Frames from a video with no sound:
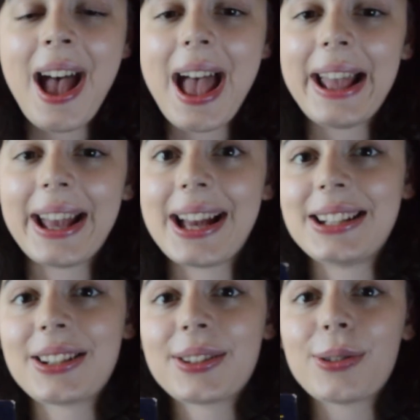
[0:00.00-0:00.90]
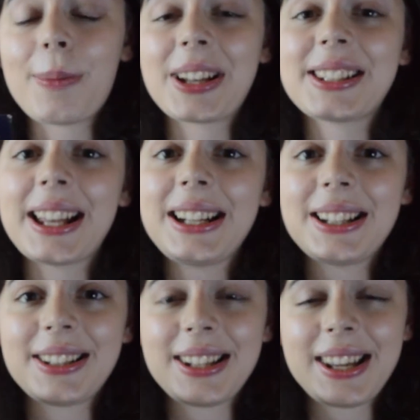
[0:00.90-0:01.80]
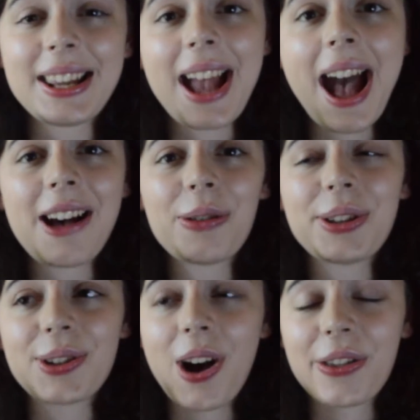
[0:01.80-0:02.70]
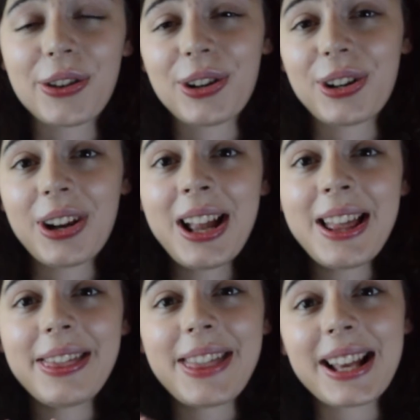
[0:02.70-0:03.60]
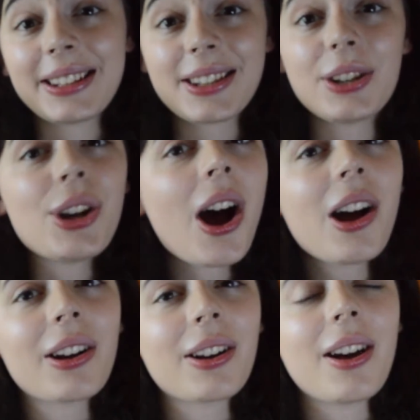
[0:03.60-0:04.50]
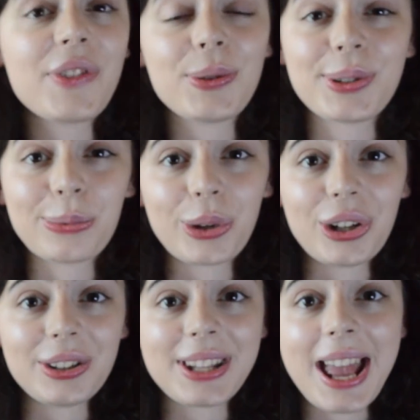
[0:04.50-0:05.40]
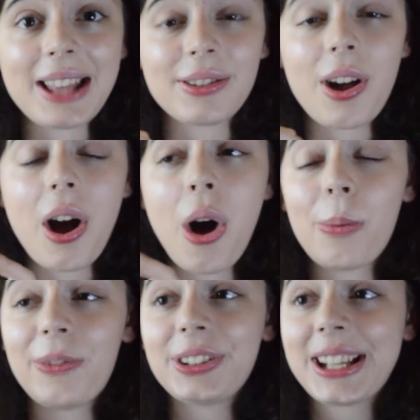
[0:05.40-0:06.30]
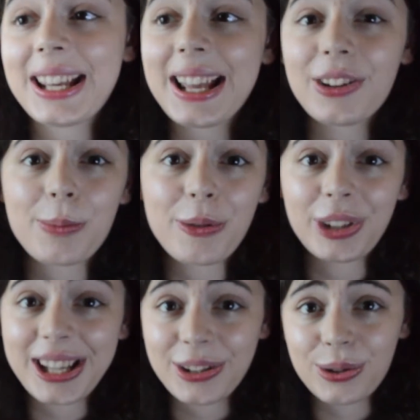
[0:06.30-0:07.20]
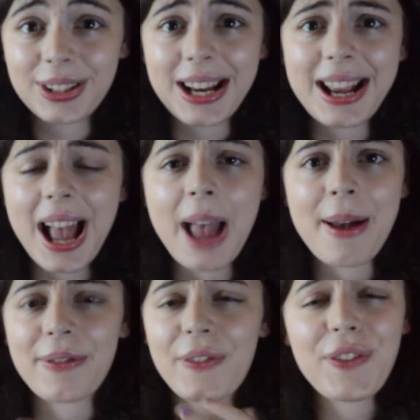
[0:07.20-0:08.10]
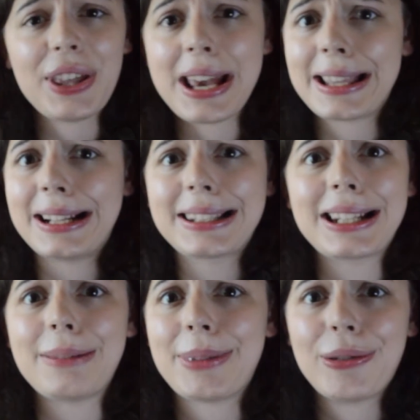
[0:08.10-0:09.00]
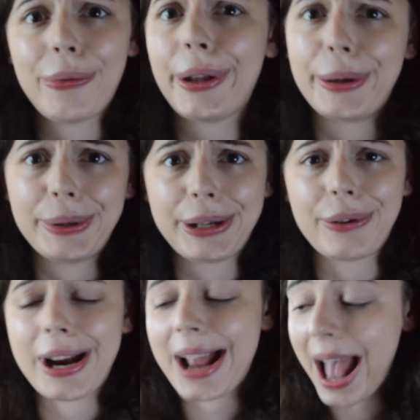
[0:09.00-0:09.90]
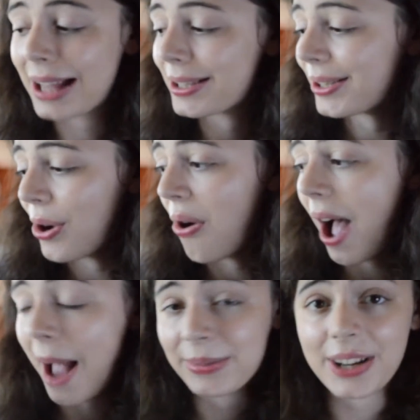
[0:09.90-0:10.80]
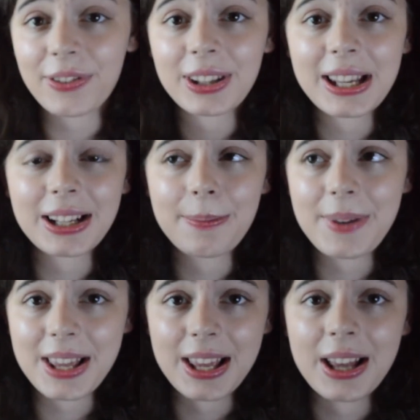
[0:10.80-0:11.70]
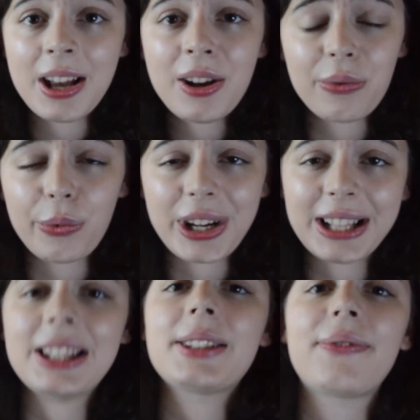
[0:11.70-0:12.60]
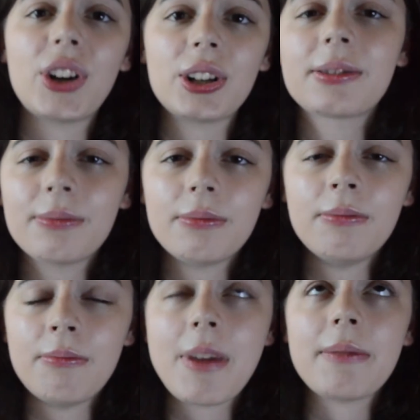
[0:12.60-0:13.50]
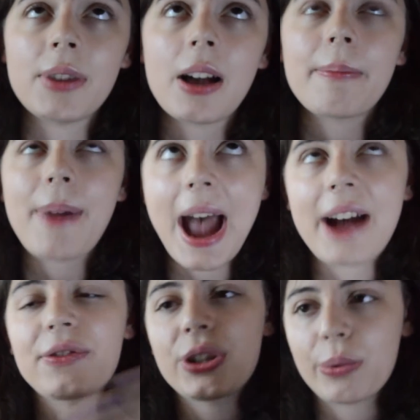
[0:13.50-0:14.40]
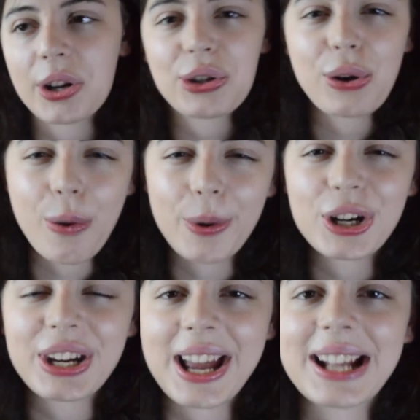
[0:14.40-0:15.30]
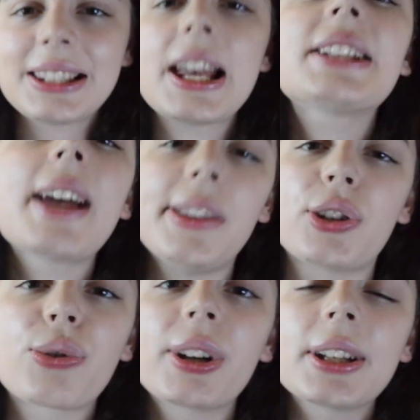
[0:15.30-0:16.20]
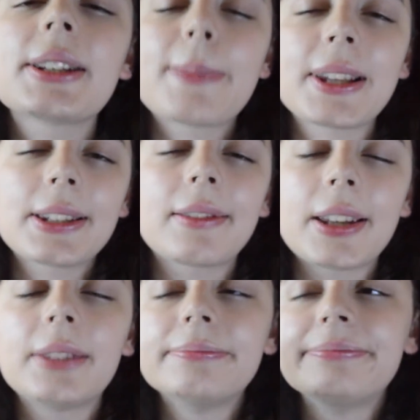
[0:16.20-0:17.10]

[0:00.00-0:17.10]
and so I'm excited to see how this author thinks a dog views the world, and hopefully it'll be really interesting. I have a feeling that it's going to be really, really great, and so I'm definitely going to be reading this first. But afterwards, You Go Bernadette. It's on the short list, basically.